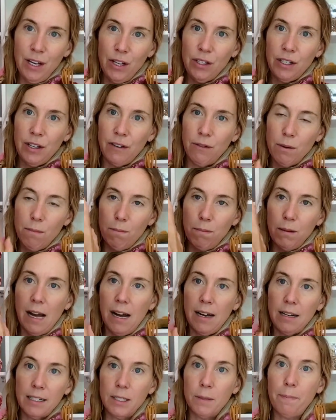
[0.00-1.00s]
different
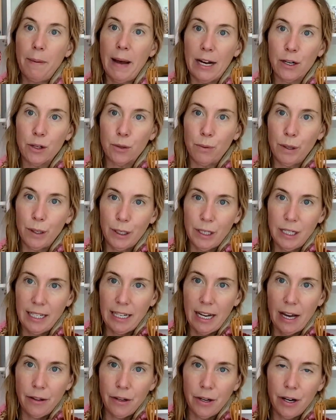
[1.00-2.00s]
blocks patchwork
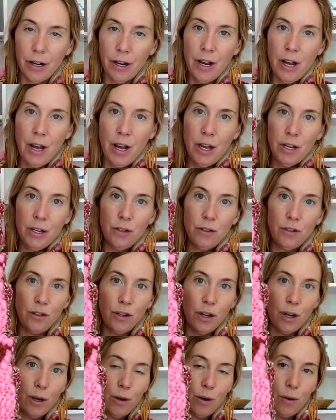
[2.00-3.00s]
together.
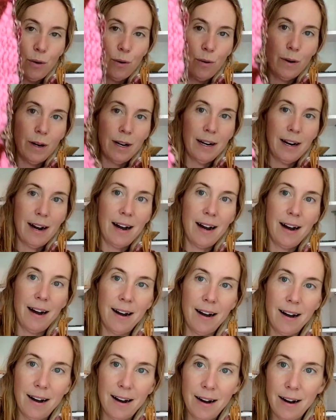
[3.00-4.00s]
So
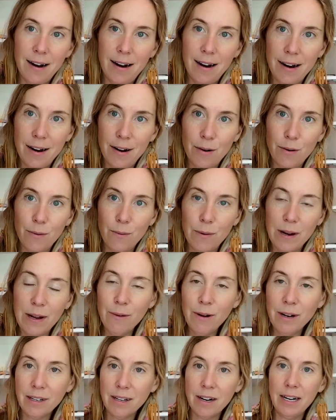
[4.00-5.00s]
we
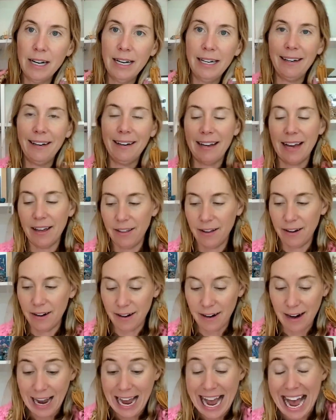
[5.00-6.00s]
worked on it
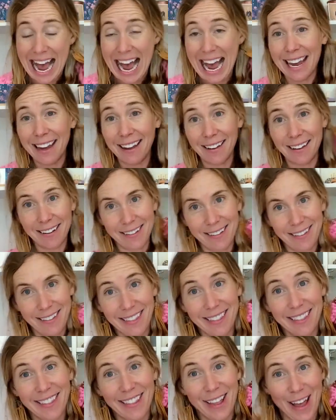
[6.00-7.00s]
together. I
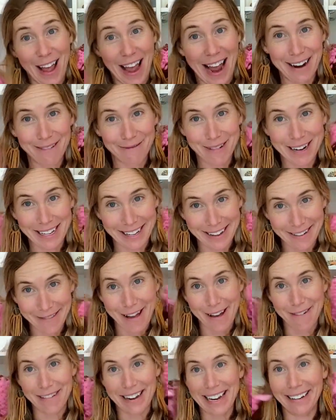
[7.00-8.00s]
really
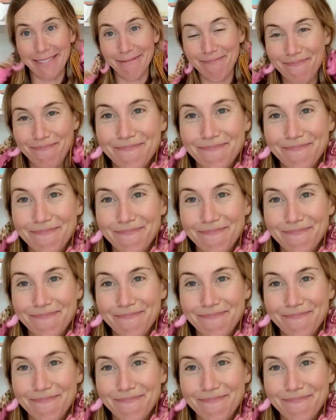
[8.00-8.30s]
love it.